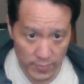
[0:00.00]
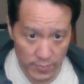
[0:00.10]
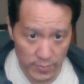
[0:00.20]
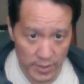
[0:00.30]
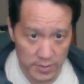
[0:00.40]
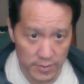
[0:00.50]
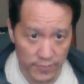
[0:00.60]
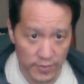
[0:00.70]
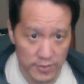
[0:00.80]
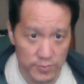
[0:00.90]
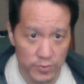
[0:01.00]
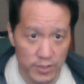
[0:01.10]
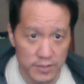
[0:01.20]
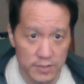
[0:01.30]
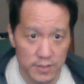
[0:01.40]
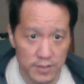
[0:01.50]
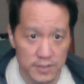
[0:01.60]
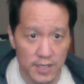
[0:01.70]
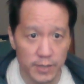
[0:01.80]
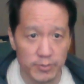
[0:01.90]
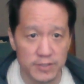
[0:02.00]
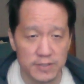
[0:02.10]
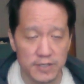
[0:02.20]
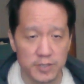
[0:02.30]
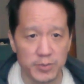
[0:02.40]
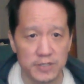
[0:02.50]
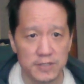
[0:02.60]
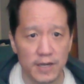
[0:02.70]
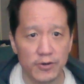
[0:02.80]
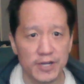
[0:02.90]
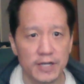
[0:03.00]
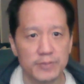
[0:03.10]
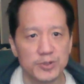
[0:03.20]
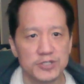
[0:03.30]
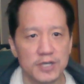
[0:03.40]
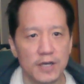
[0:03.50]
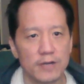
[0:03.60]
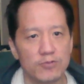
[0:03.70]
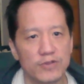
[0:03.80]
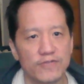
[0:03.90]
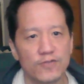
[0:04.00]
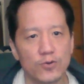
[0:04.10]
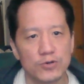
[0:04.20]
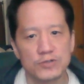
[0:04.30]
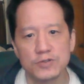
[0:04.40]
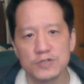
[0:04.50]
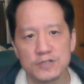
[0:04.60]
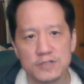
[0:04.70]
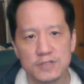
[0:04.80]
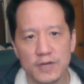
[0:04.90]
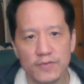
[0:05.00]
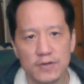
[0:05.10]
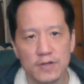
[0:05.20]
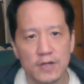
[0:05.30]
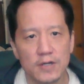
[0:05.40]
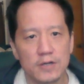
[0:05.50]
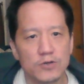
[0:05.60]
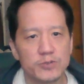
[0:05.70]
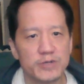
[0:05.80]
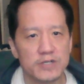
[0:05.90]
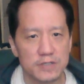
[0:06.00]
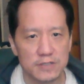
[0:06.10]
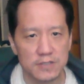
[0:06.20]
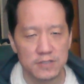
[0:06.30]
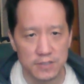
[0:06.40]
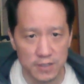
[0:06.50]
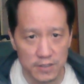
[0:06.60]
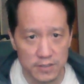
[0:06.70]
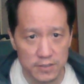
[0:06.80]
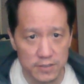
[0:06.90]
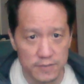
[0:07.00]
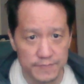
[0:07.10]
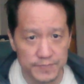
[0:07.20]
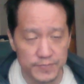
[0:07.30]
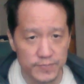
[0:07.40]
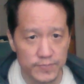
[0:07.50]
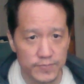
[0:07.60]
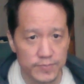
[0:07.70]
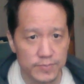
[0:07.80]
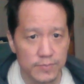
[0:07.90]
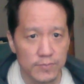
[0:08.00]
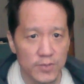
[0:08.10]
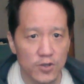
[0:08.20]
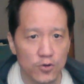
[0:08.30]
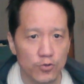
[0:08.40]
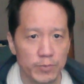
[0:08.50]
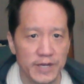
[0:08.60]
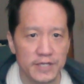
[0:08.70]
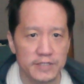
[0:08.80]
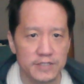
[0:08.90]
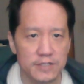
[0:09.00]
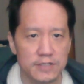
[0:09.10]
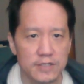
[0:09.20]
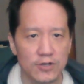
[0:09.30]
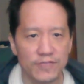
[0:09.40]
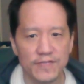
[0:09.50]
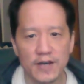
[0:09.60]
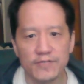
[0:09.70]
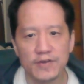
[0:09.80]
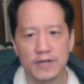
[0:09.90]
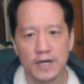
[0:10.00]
because of these ones. This can't be 6 because that would add up to 10 with a 4. So this is 7, which makes this a 6. The remaining digits here are 5 and